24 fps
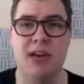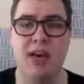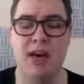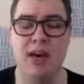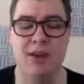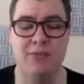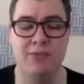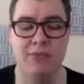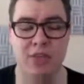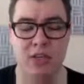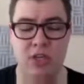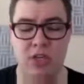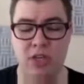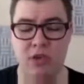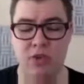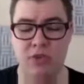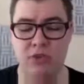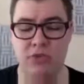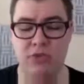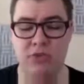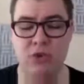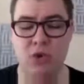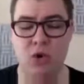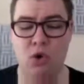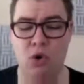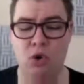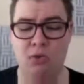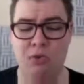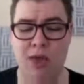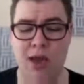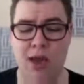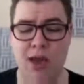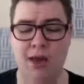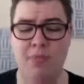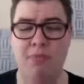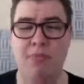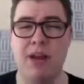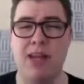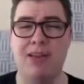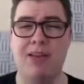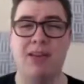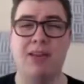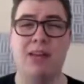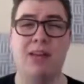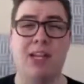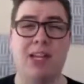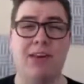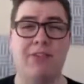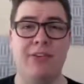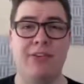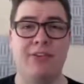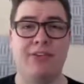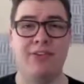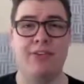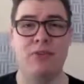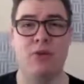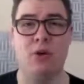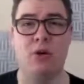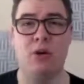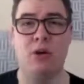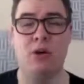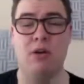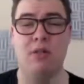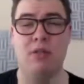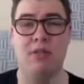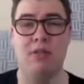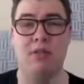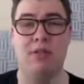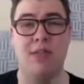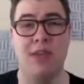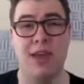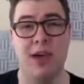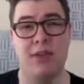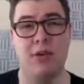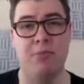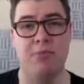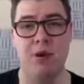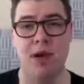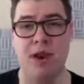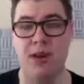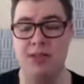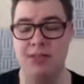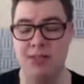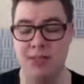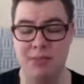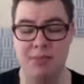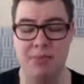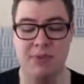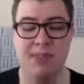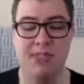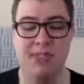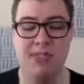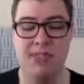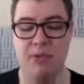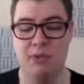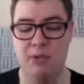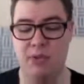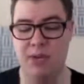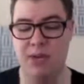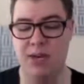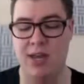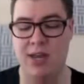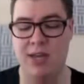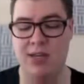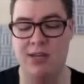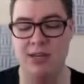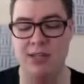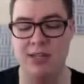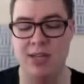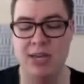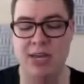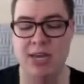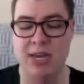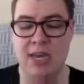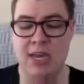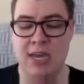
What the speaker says: I've used the whole line, but I didn't love it for the other products in it, but this is really nice.